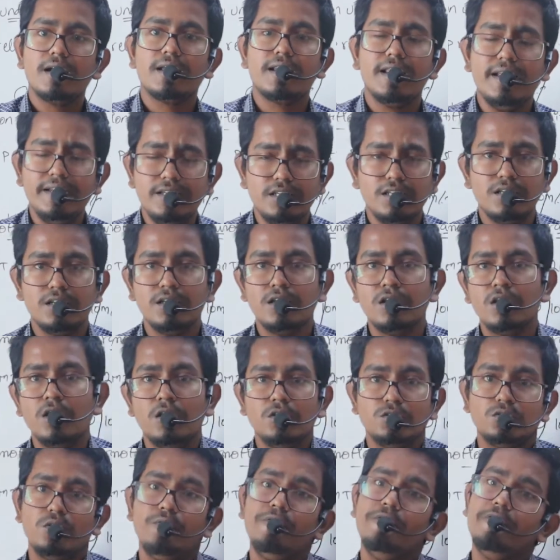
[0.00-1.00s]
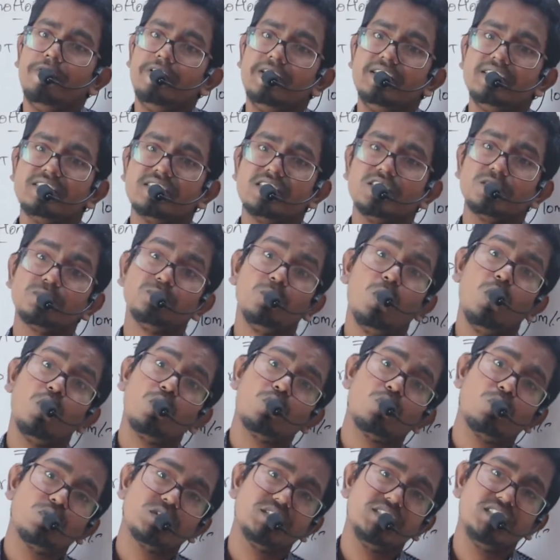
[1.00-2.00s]
right? So we will discuss
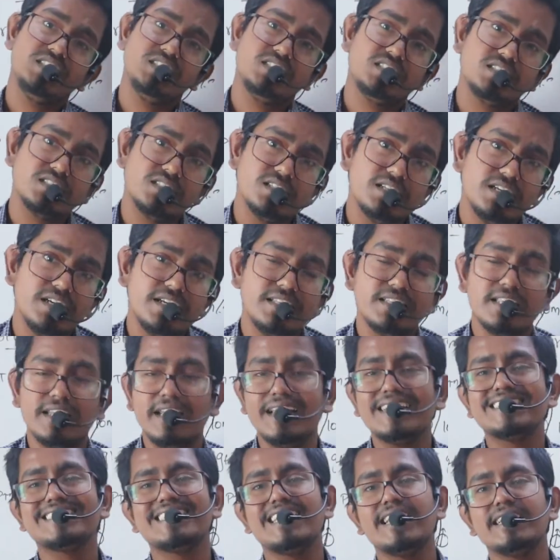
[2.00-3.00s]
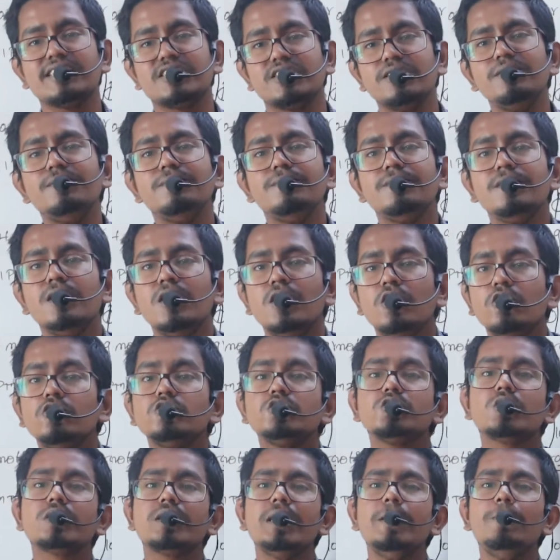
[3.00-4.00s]
more questions in the next lecture.
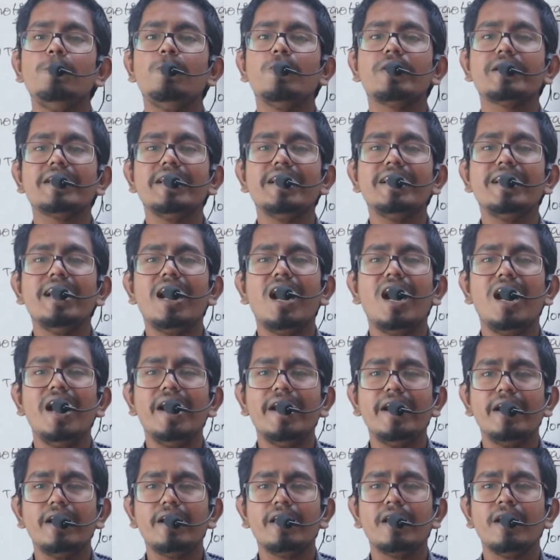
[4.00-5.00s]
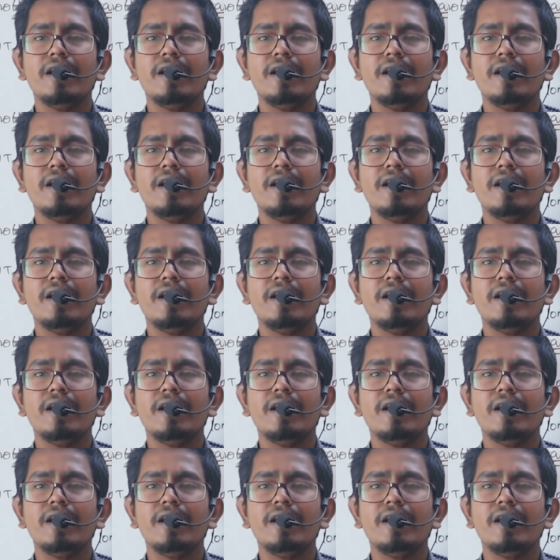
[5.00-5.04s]
So keep working hard,